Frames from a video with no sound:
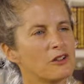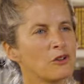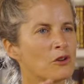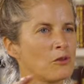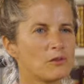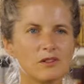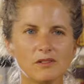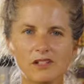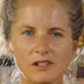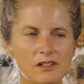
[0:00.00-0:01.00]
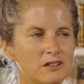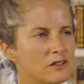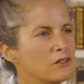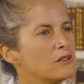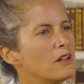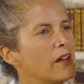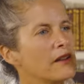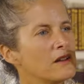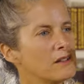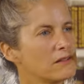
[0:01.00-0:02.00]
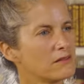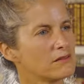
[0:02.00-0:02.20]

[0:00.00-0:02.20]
you know, here and then